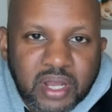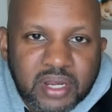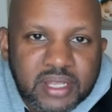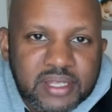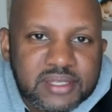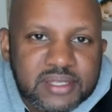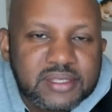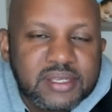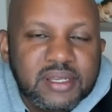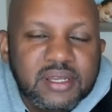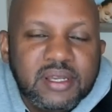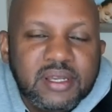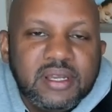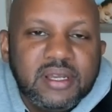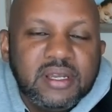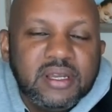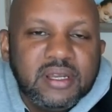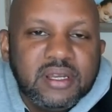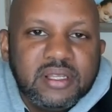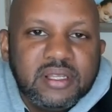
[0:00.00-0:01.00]
us,
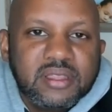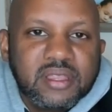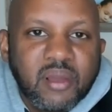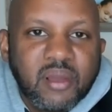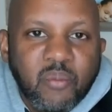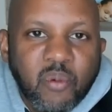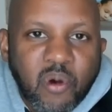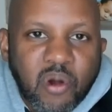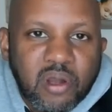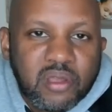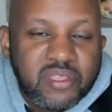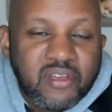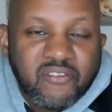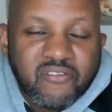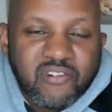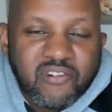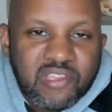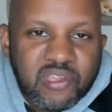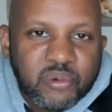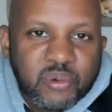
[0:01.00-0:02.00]
the
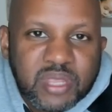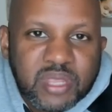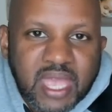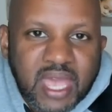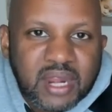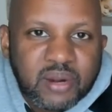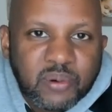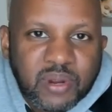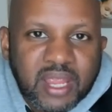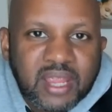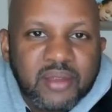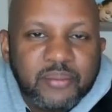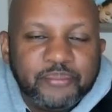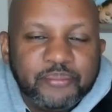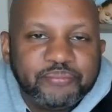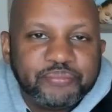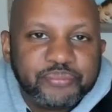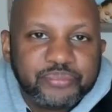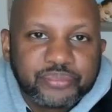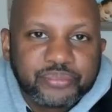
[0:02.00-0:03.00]
further we get away
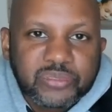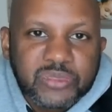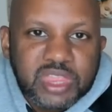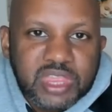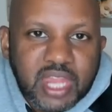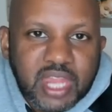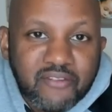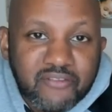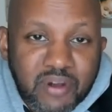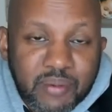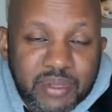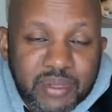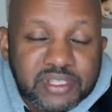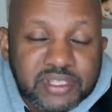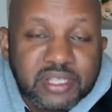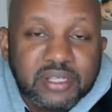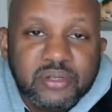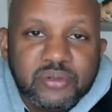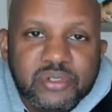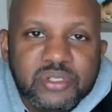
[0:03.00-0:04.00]
from a
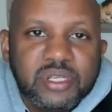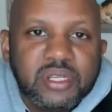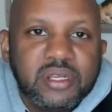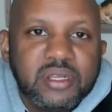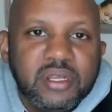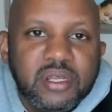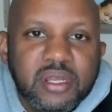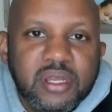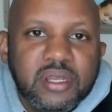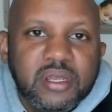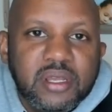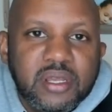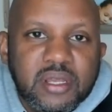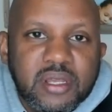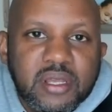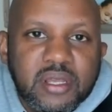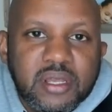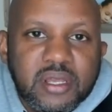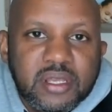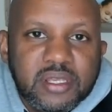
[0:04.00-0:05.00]
solution.
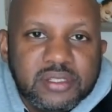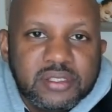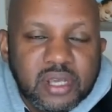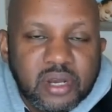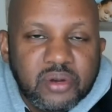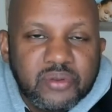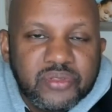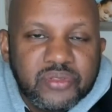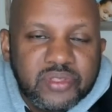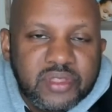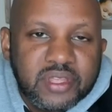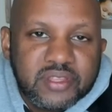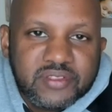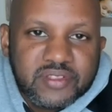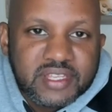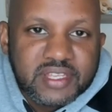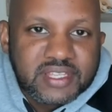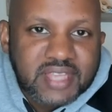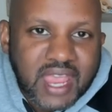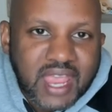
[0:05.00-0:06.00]
So
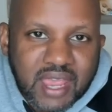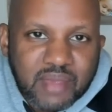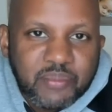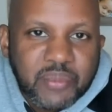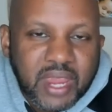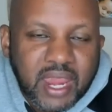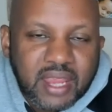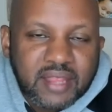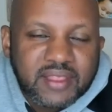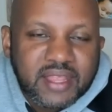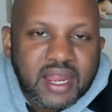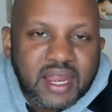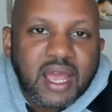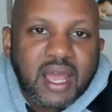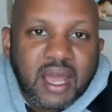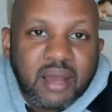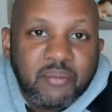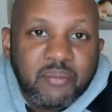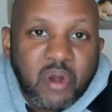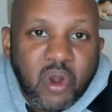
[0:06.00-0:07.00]
this campaign that
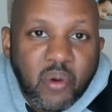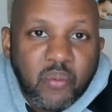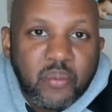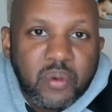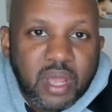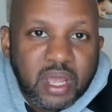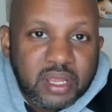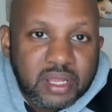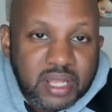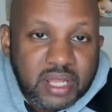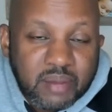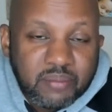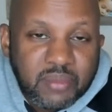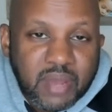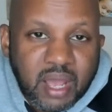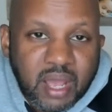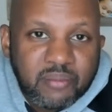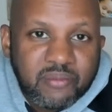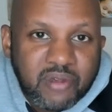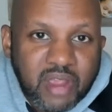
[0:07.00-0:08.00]
I'm
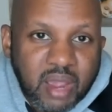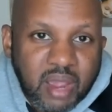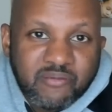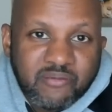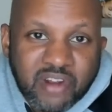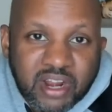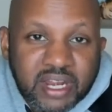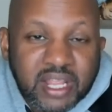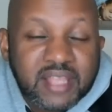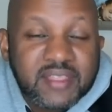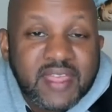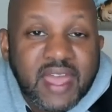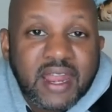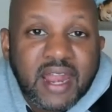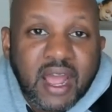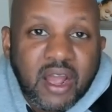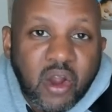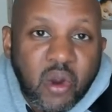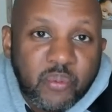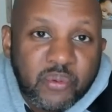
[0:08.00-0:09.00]
running, that
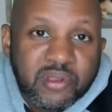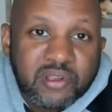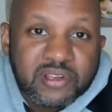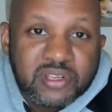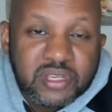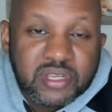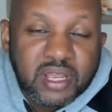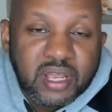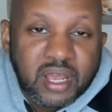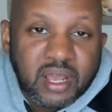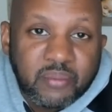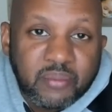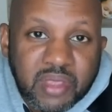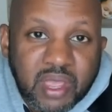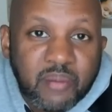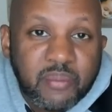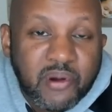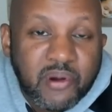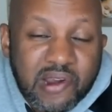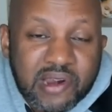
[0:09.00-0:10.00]
I hope you'll be
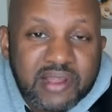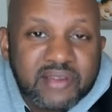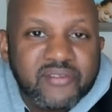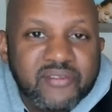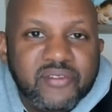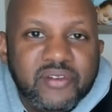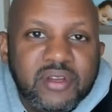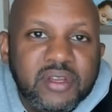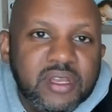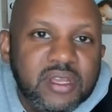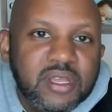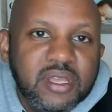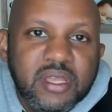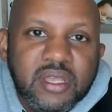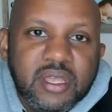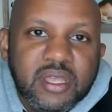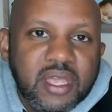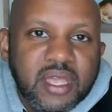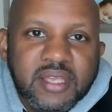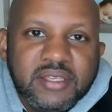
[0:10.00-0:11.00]
a part of,
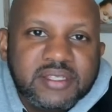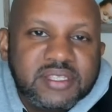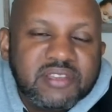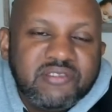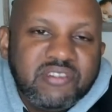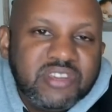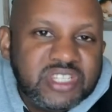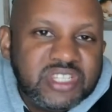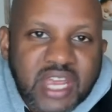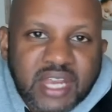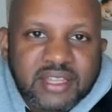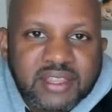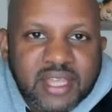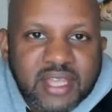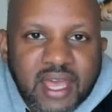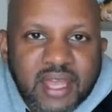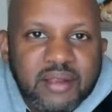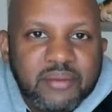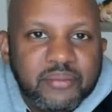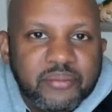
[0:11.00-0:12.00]
is to reject
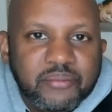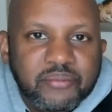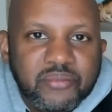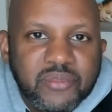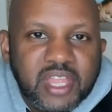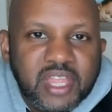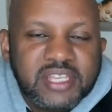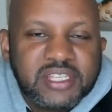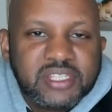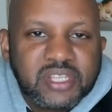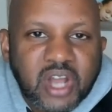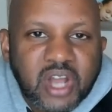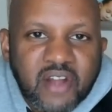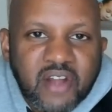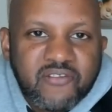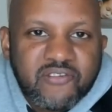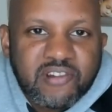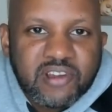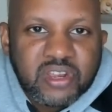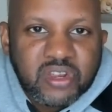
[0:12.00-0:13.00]
that. Is to
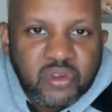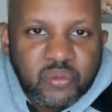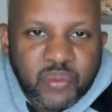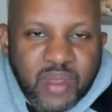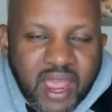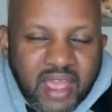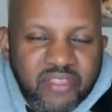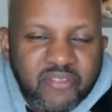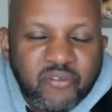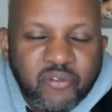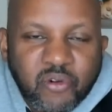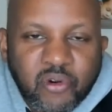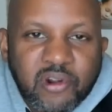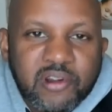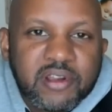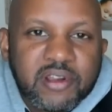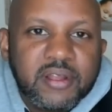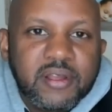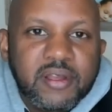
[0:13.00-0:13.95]
offer a new path forward.